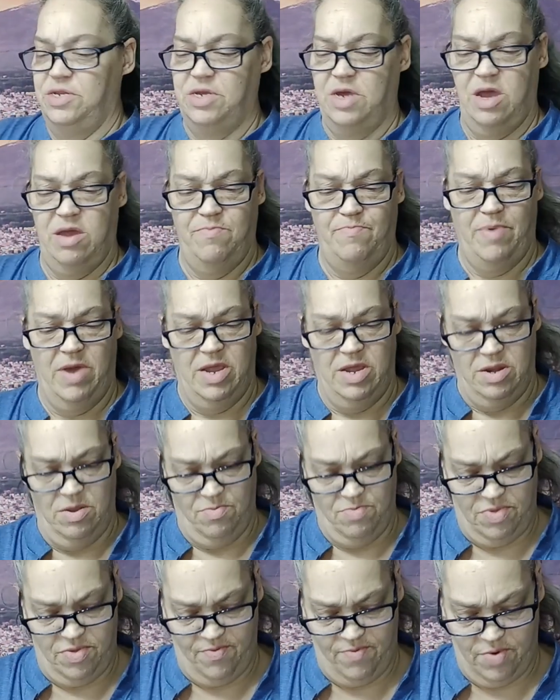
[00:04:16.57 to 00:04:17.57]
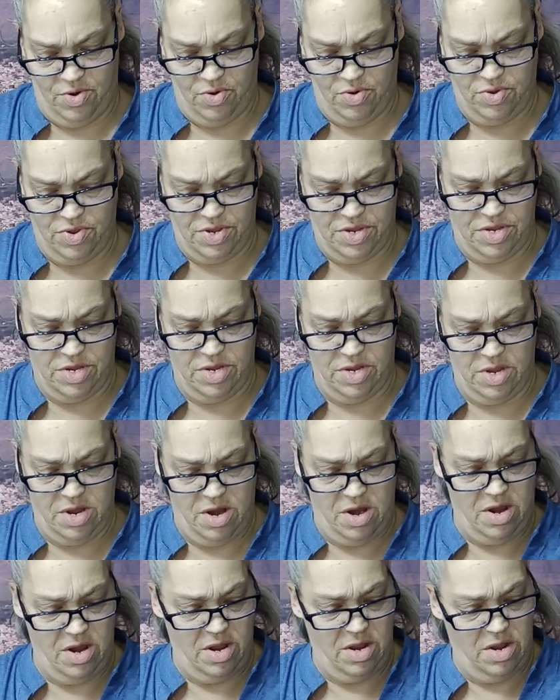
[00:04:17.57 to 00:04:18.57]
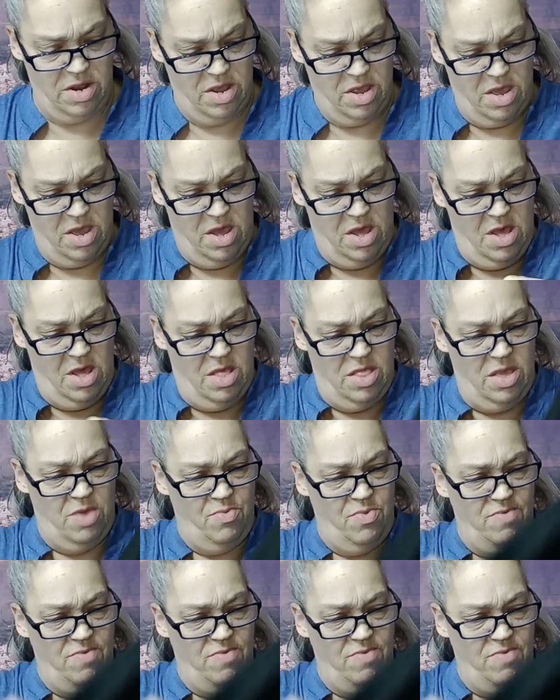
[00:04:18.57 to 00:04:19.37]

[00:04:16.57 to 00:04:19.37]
type items first. All right. Then